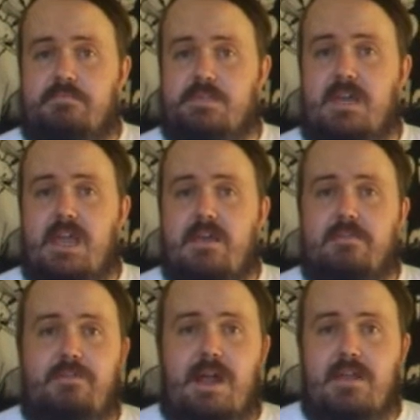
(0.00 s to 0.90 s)
So yeah,
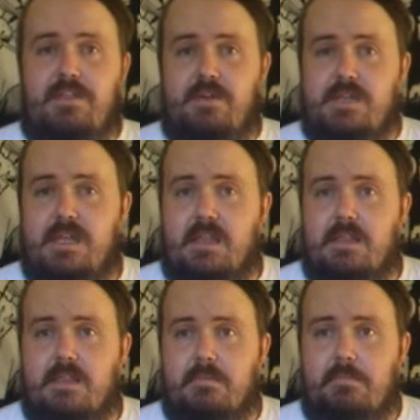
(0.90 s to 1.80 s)
Friday the 13th,
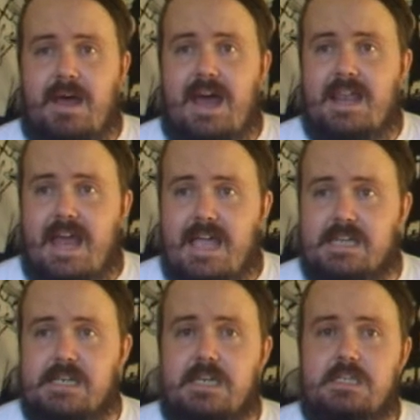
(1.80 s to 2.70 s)
part
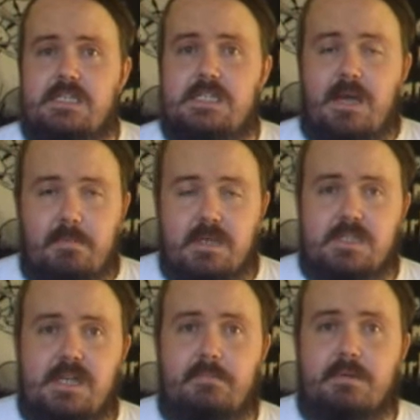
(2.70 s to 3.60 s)
8, someone is
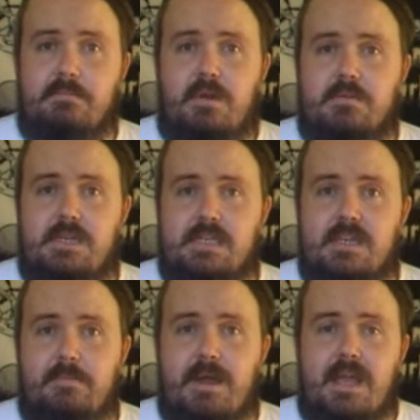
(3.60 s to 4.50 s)
dumping bottles
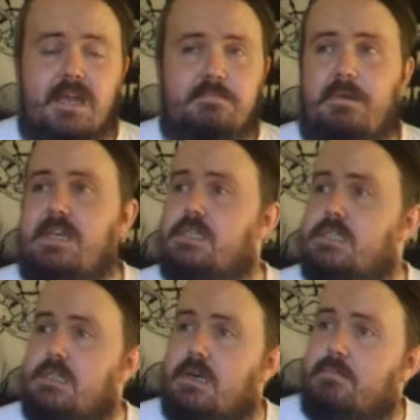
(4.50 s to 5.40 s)
outside my house, please
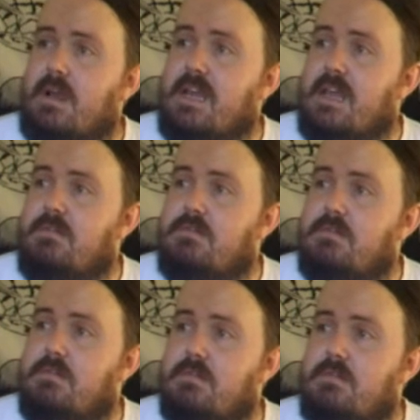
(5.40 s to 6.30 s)
stop right now.
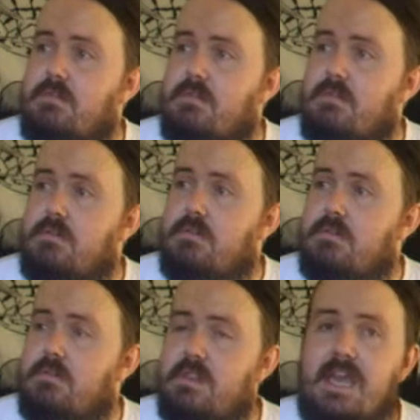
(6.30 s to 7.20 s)

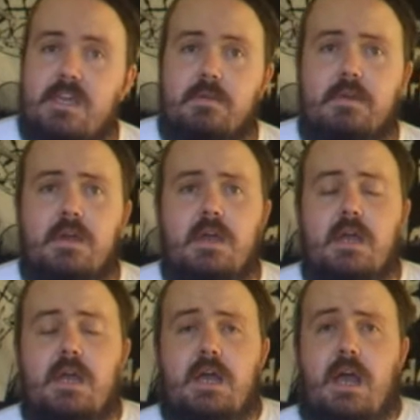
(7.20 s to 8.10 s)
Thank
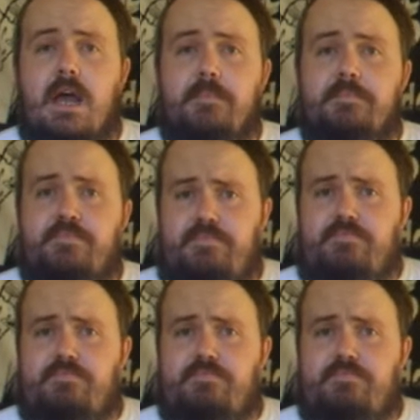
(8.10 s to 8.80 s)
you.